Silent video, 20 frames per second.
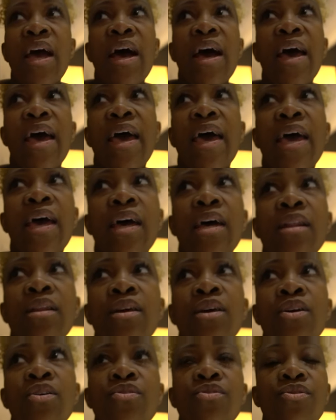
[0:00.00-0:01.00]
I had
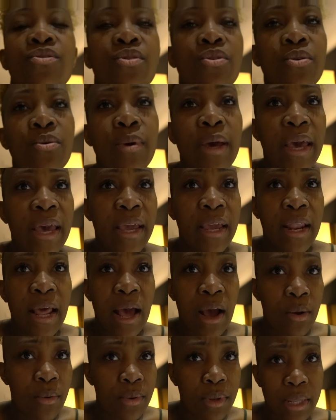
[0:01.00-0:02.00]
2
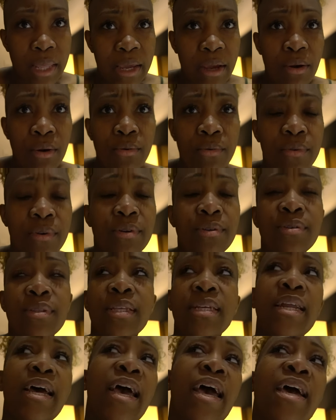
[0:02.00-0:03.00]
8-hour layovers.
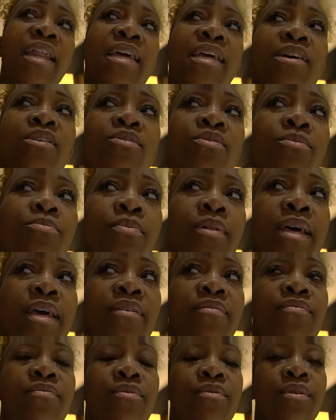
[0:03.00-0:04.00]
Then I had to get on a
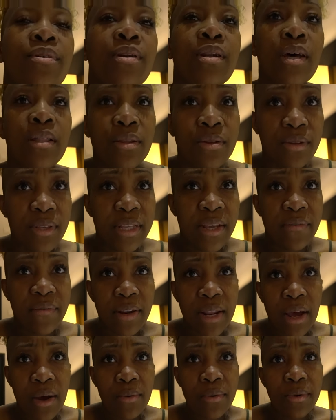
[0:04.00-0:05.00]
plane for another
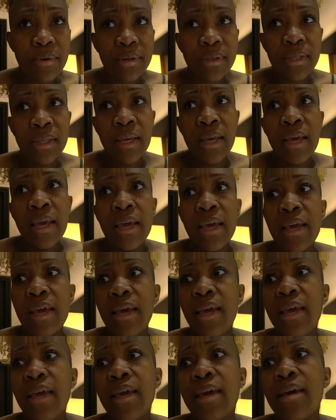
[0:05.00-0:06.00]
7 hours.
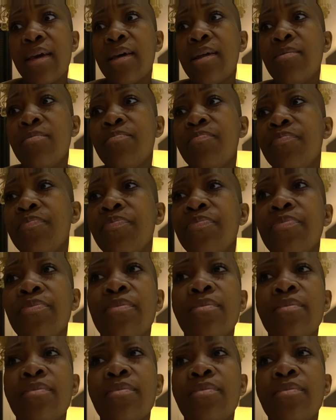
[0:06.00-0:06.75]
And